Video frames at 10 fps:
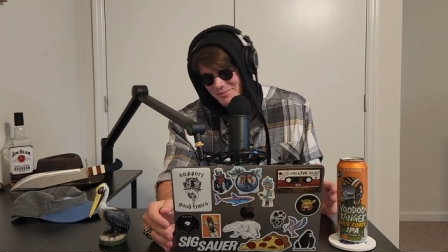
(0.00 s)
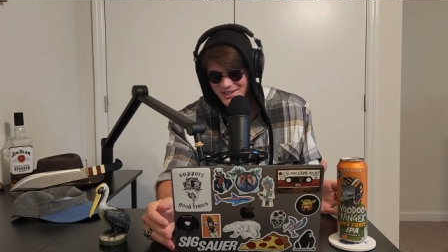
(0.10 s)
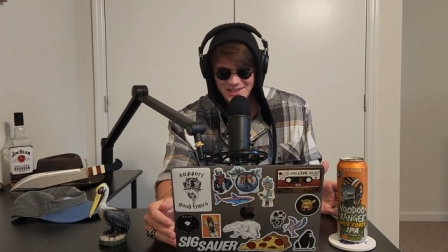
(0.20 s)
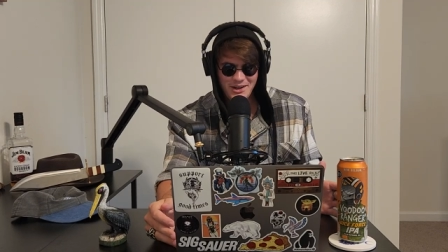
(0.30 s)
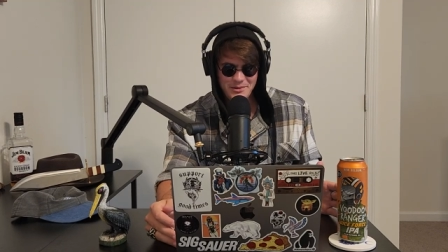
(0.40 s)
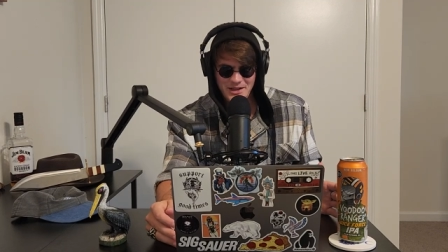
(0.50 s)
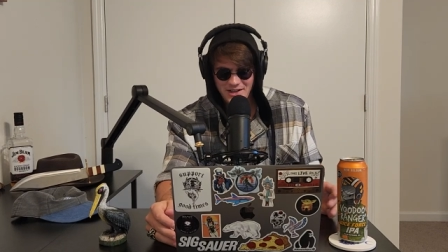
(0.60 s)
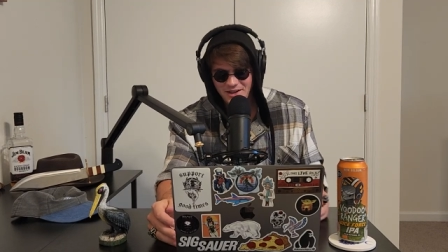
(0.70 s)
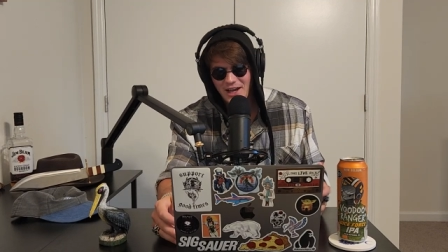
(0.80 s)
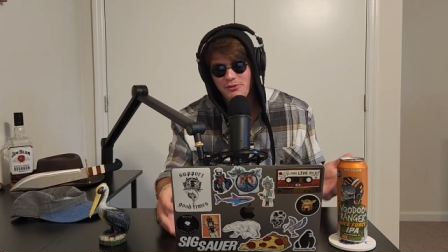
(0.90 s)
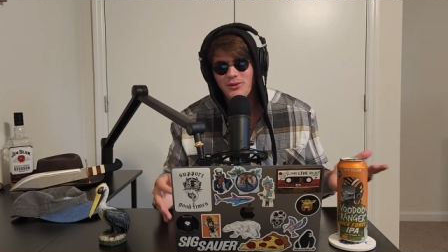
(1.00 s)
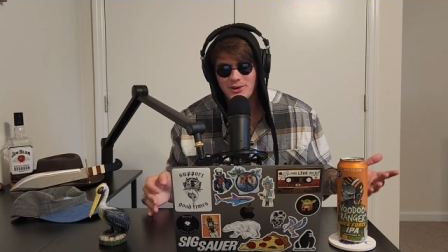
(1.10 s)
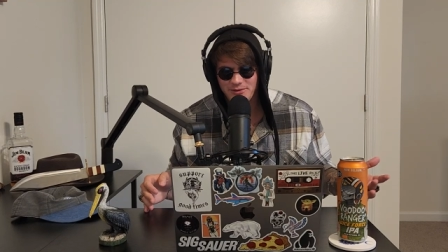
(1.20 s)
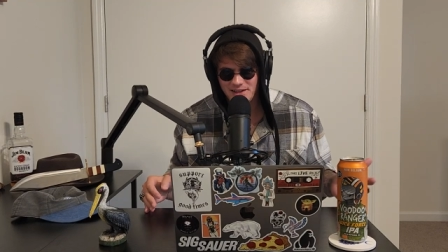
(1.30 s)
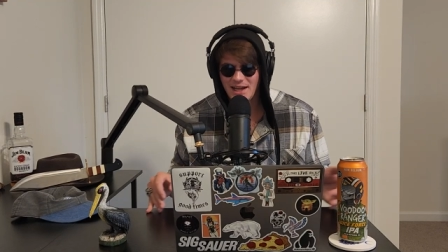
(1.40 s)
but you know what I mean. Okay,
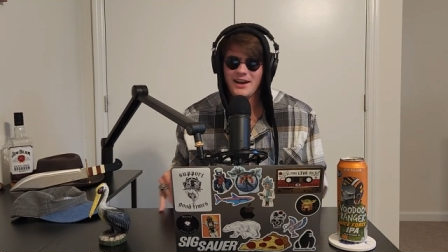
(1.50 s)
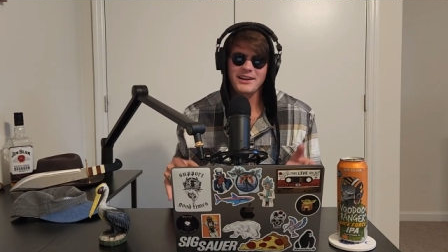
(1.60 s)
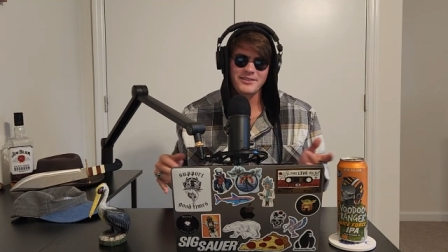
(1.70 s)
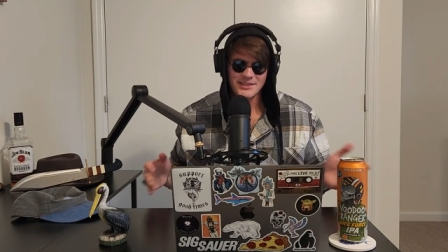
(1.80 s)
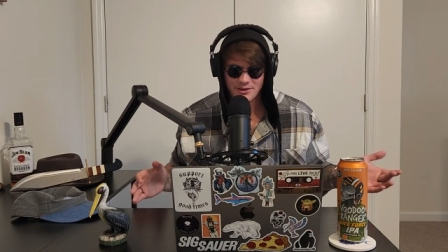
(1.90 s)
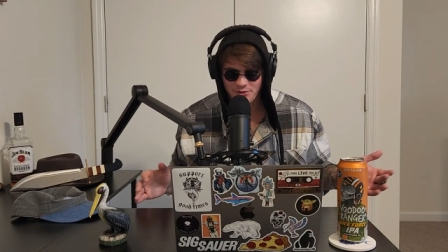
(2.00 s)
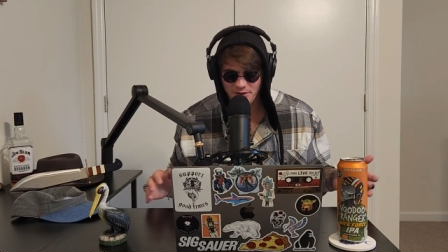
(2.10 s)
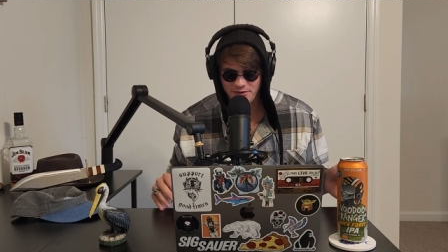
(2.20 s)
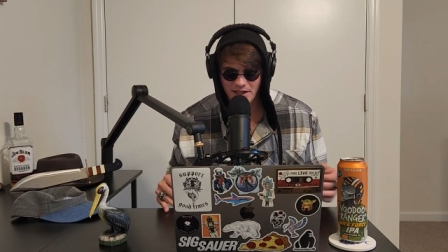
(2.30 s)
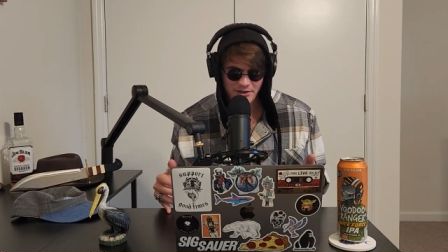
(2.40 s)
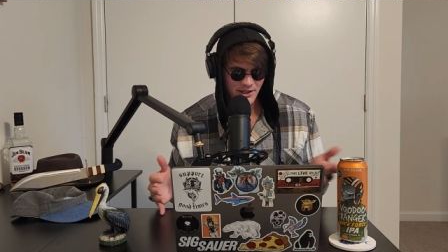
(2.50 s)
four feet. I'll give it to four feet. If you're